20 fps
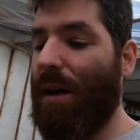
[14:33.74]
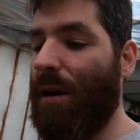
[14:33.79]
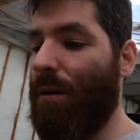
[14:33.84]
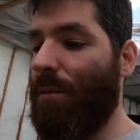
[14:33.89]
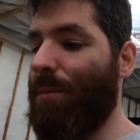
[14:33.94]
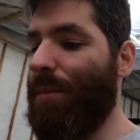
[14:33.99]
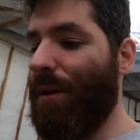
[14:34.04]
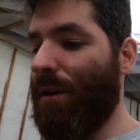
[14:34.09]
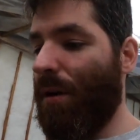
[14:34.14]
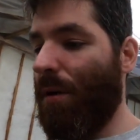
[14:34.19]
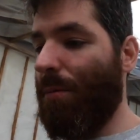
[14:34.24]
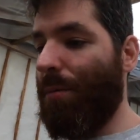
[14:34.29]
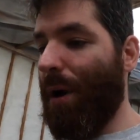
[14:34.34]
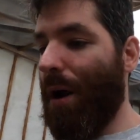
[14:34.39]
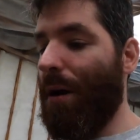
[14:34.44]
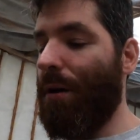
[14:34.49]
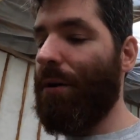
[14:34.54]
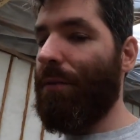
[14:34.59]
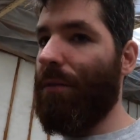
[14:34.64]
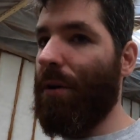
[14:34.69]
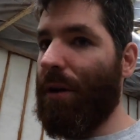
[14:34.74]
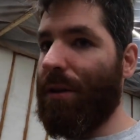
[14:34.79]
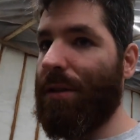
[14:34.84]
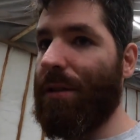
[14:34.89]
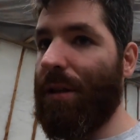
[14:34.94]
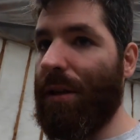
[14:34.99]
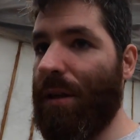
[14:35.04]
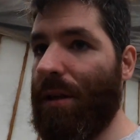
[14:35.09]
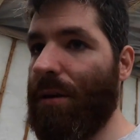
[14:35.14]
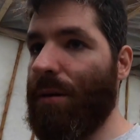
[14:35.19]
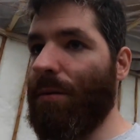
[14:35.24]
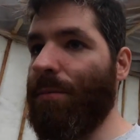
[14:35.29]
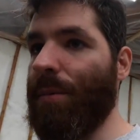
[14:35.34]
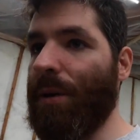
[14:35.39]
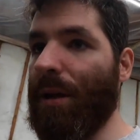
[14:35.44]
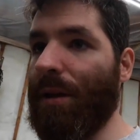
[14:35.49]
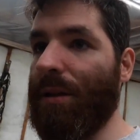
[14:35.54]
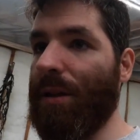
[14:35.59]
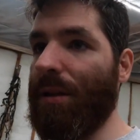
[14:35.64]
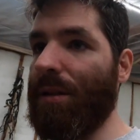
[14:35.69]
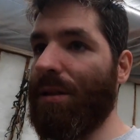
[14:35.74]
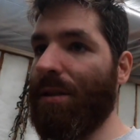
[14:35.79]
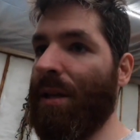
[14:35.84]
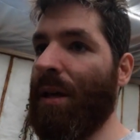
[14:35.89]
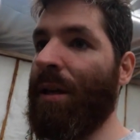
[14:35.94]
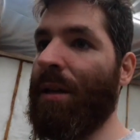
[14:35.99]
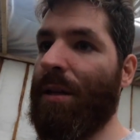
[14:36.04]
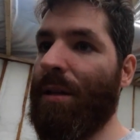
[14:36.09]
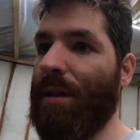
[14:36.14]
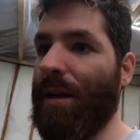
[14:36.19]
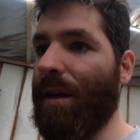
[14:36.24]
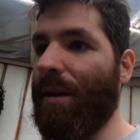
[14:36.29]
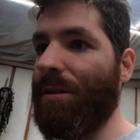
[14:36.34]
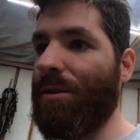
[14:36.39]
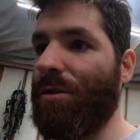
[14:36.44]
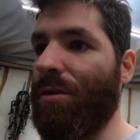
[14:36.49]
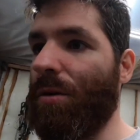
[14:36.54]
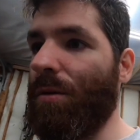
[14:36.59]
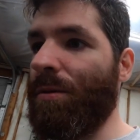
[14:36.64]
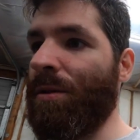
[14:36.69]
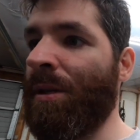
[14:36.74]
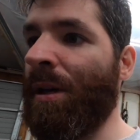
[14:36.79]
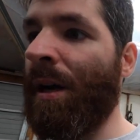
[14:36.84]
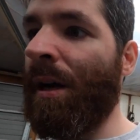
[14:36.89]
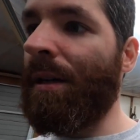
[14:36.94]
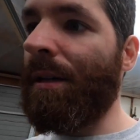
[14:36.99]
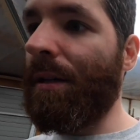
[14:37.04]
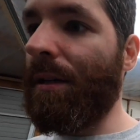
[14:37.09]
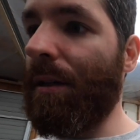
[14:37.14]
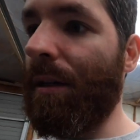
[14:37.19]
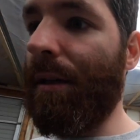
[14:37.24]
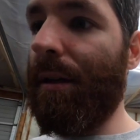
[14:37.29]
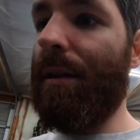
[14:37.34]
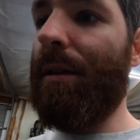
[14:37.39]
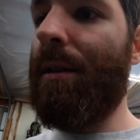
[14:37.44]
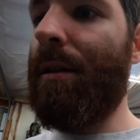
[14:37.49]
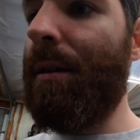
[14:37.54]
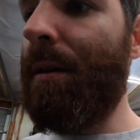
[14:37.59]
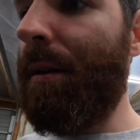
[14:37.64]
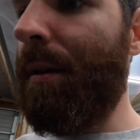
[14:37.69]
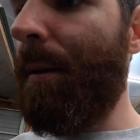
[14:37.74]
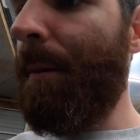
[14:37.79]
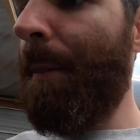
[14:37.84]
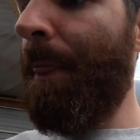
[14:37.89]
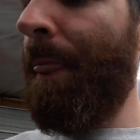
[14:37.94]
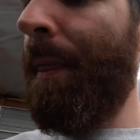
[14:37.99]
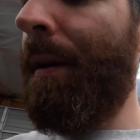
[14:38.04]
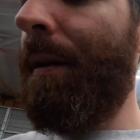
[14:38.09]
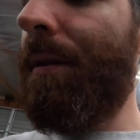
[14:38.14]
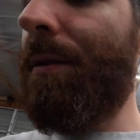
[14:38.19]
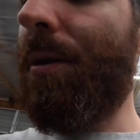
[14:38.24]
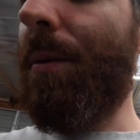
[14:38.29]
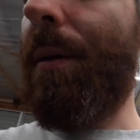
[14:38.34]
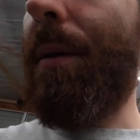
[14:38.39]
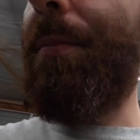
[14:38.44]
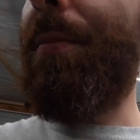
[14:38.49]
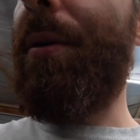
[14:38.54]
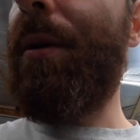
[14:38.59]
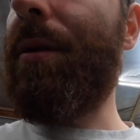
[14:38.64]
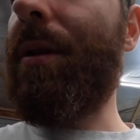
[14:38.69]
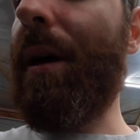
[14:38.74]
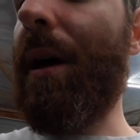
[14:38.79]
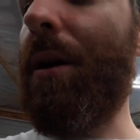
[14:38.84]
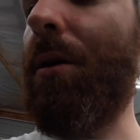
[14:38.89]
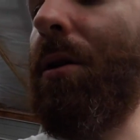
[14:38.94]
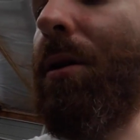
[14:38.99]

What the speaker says: out being all brown and rusty, but I did sand it down so it was kind of clean. So I'm gonna put that